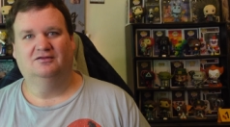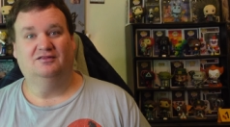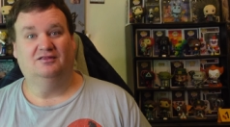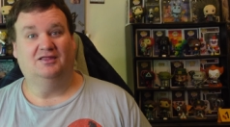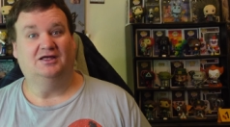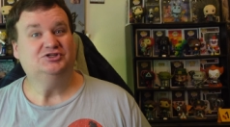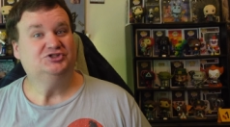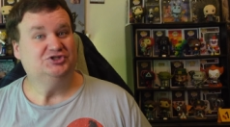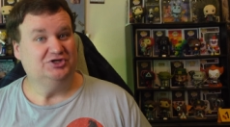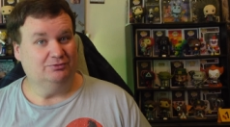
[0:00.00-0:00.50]

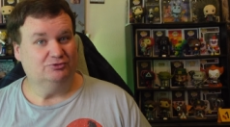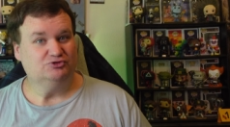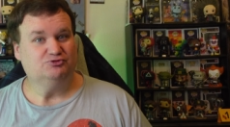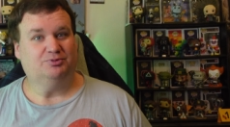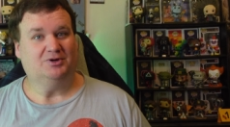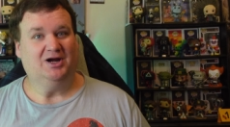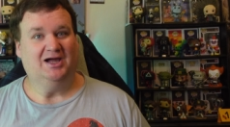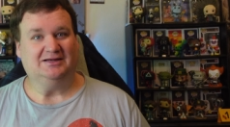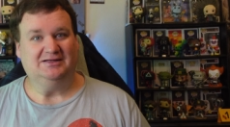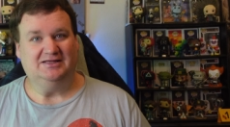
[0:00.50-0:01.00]
that she was
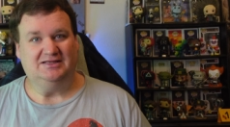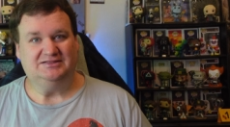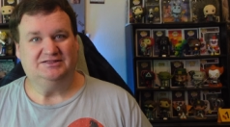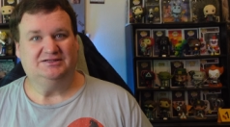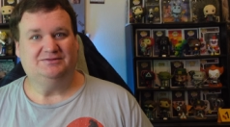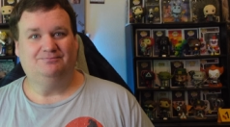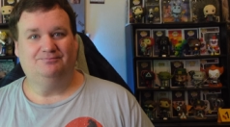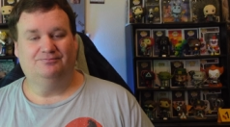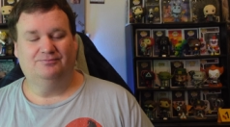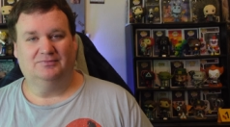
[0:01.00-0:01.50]

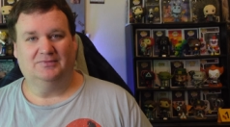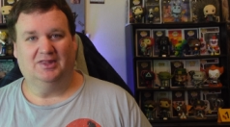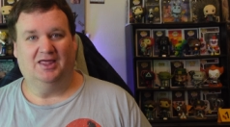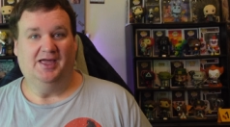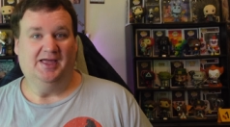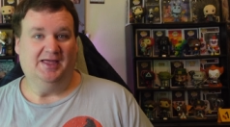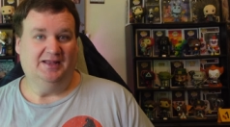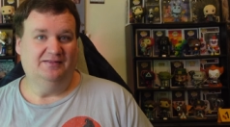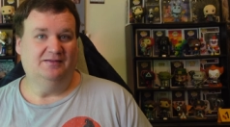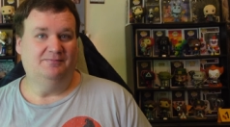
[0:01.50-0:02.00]
pregnant
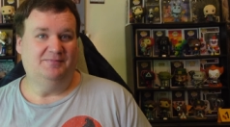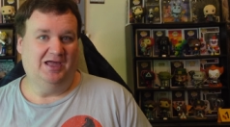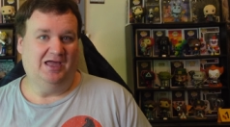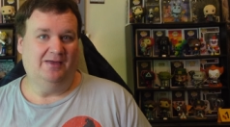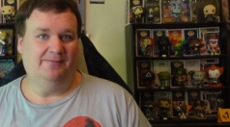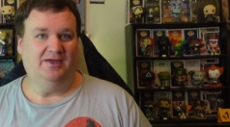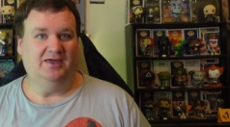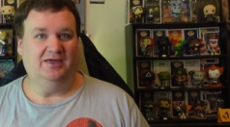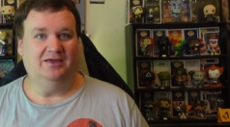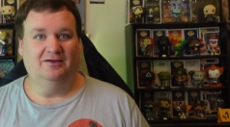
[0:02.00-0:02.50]
and the
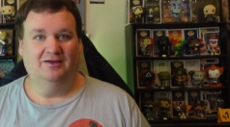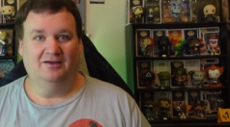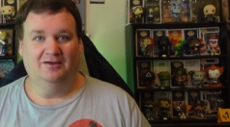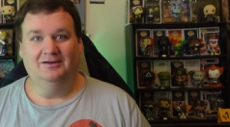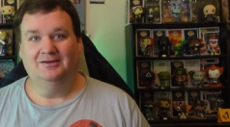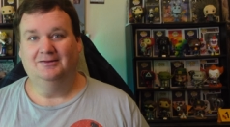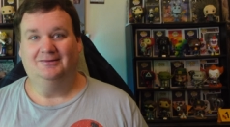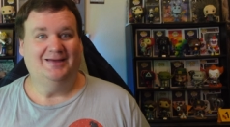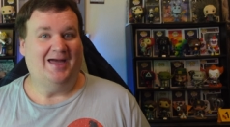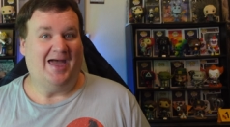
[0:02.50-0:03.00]
baby
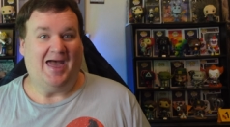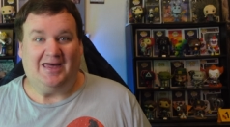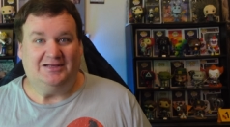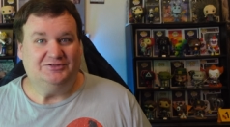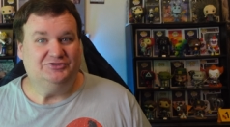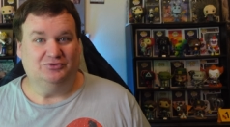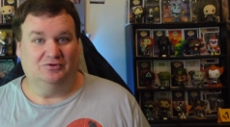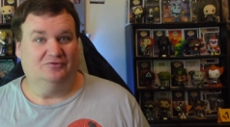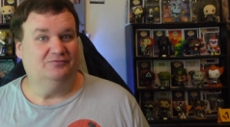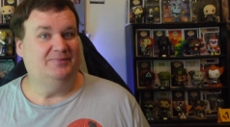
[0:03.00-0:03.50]
had
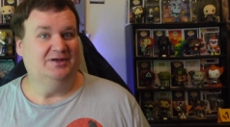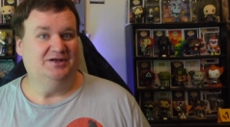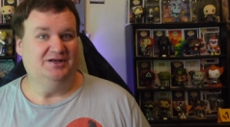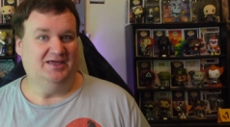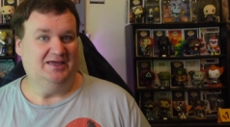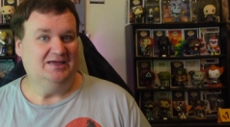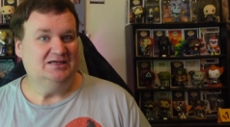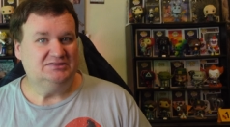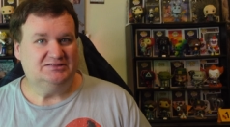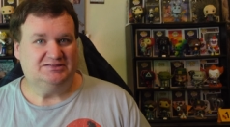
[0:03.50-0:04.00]
to have been
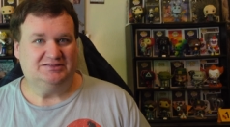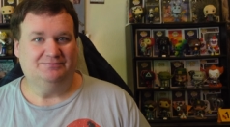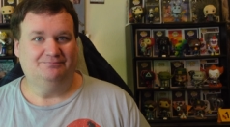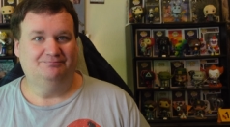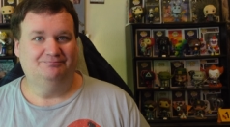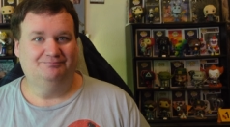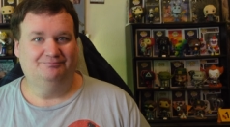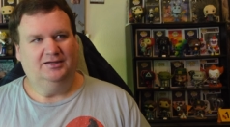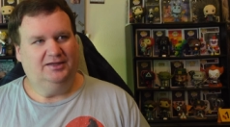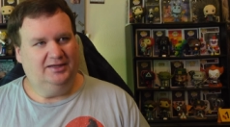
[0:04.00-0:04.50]
his.
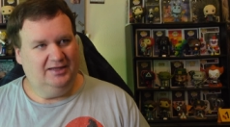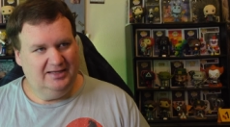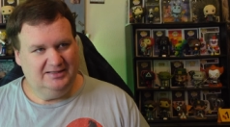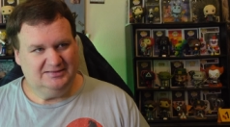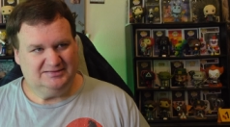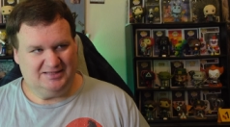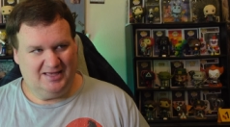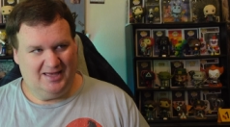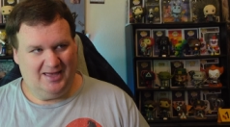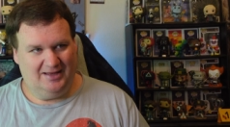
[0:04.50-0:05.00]
He
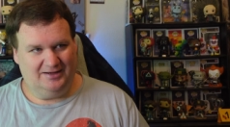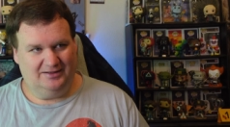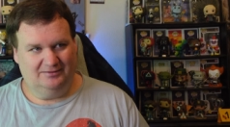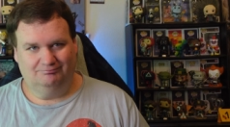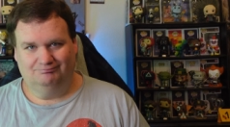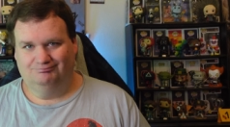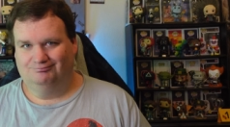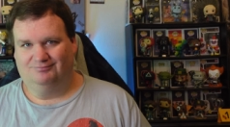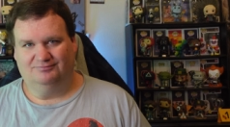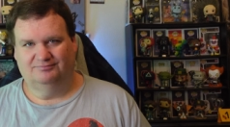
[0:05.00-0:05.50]
said,
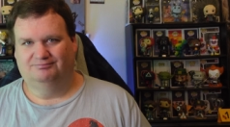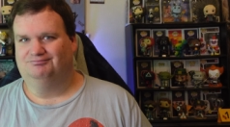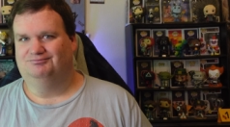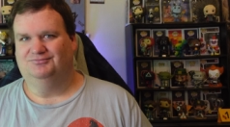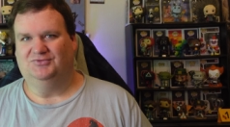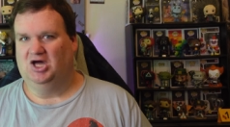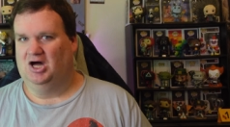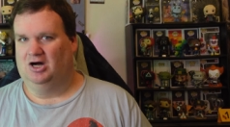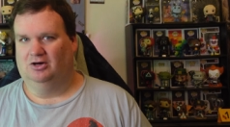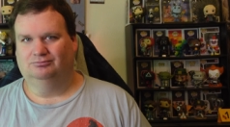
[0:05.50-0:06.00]

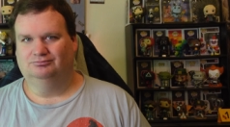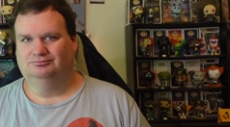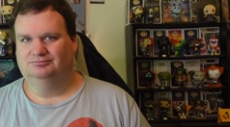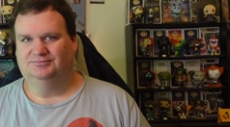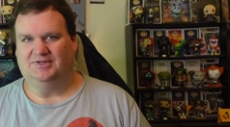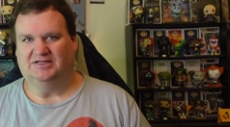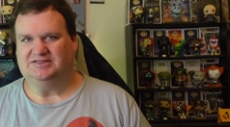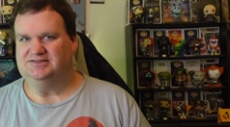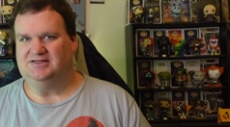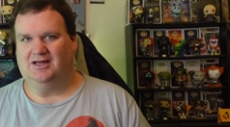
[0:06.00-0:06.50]
No,
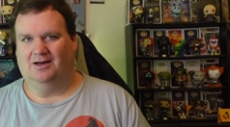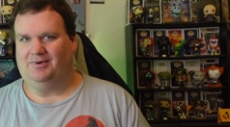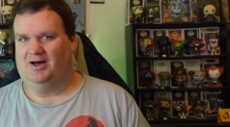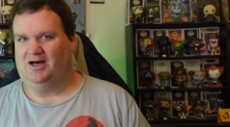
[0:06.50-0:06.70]
that's not